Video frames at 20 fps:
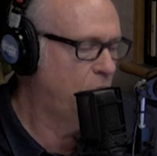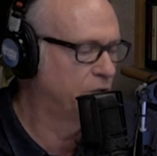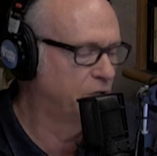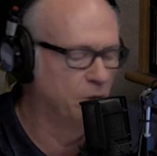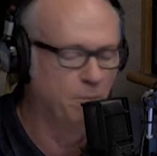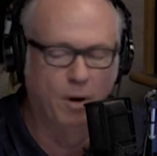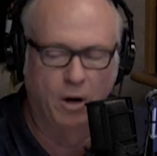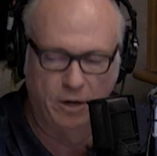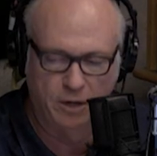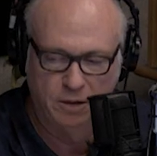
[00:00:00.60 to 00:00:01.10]

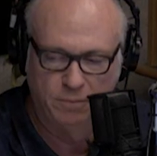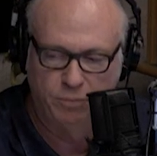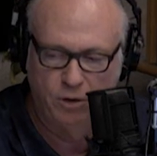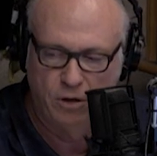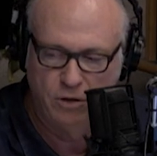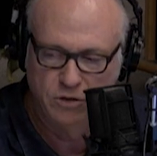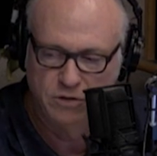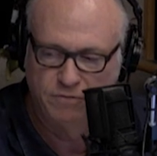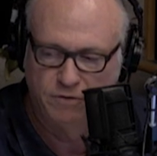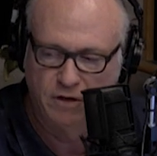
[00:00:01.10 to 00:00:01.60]
Gilmartin.
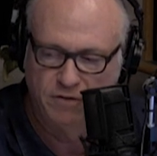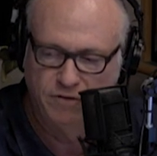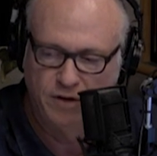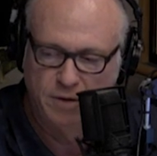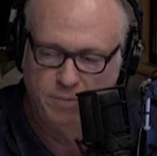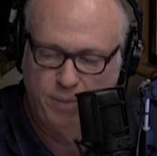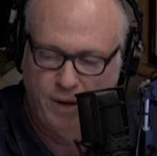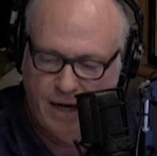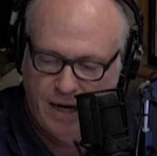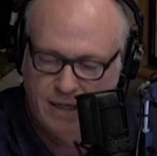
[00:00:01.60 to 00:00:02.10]
Paul is a very
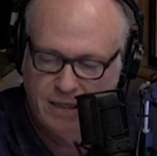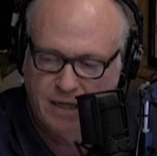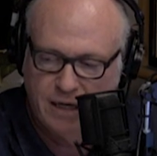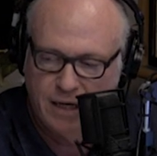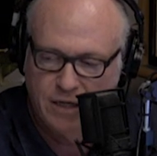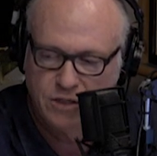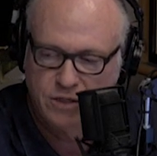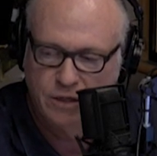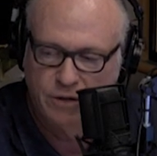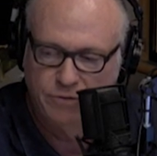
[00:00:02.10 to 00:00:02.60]
fine
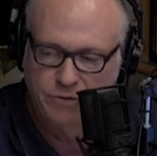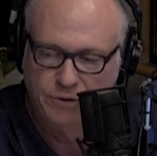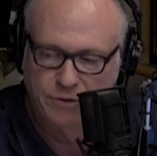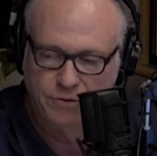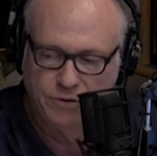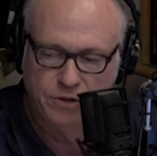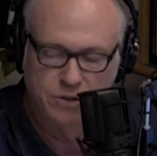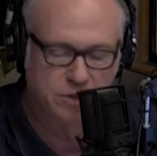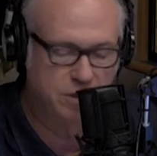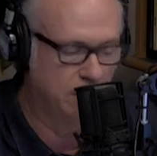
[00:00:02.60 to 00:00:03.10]
podcast out
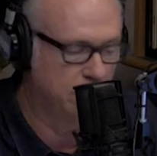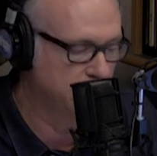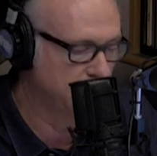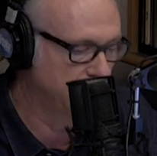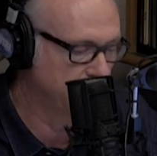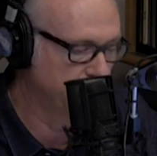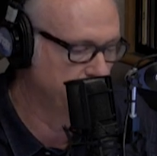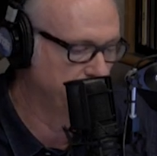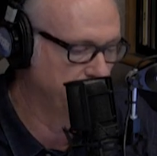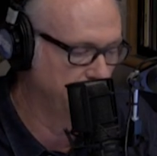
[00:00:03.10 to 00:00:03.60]
there these
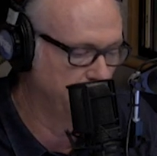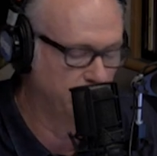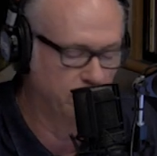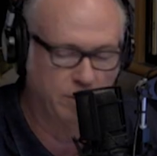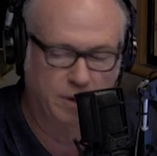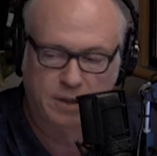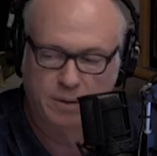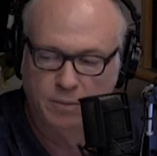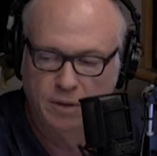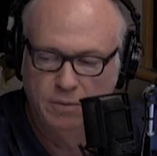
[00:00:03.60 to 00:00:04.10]
days, I certainly
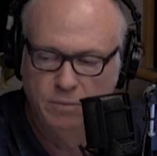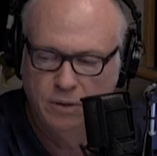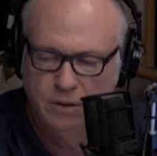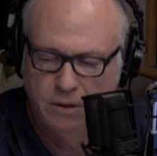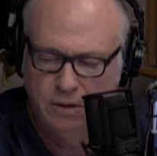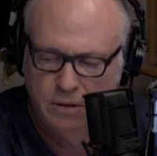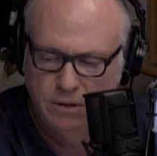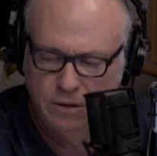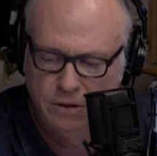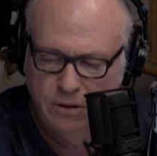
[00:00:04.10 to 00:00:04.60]
would recommend.
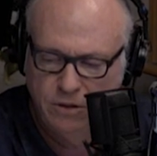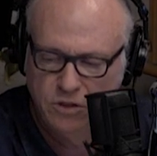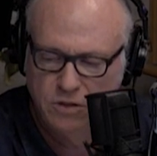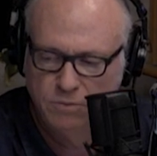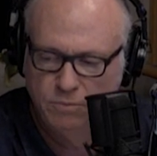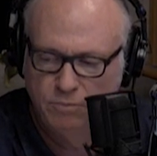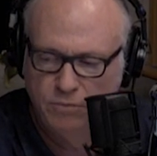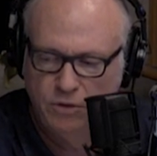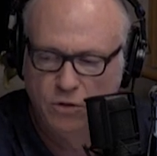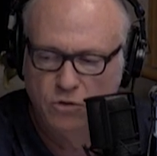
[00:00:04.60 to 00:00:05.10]
But
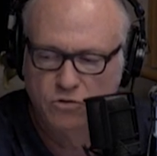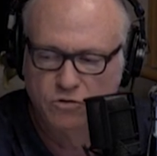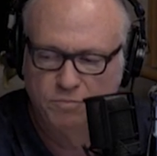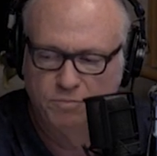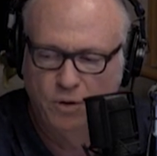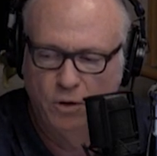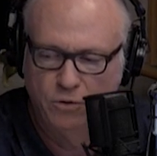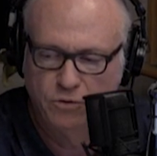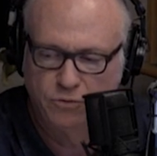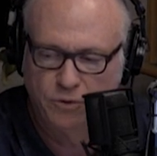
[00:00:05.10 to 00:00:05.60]
his years
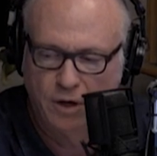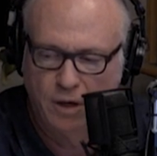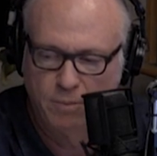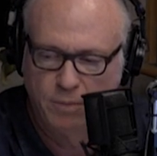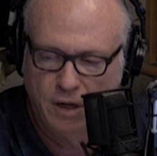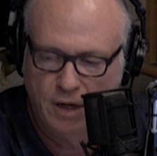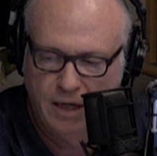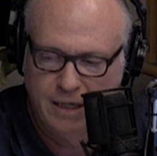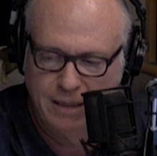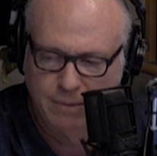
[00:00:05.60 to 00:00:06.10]
of poetry
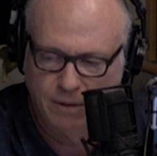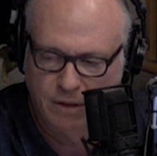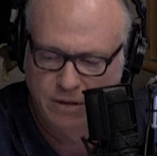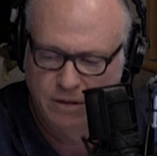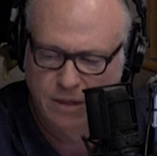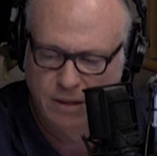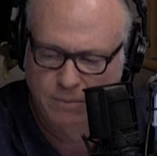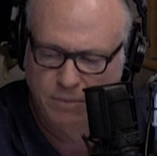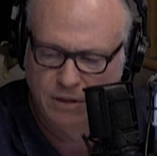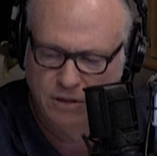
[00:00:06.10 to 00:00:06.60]
are behind him, I
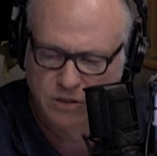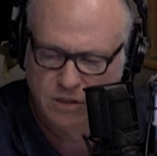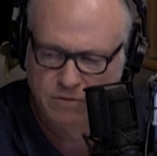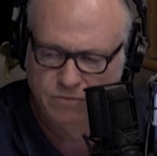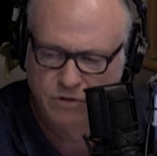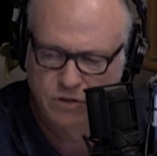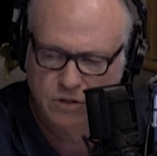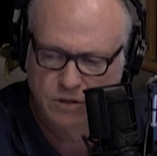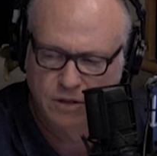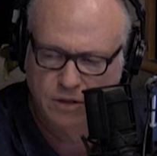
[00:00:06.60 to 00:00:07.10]
think. But let's
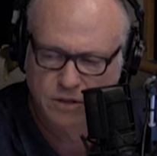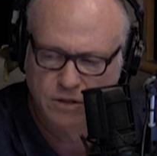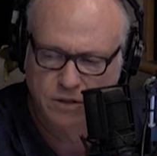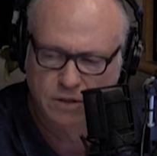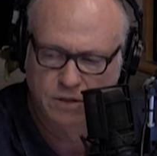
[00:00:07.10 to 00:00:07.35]
give this a listen.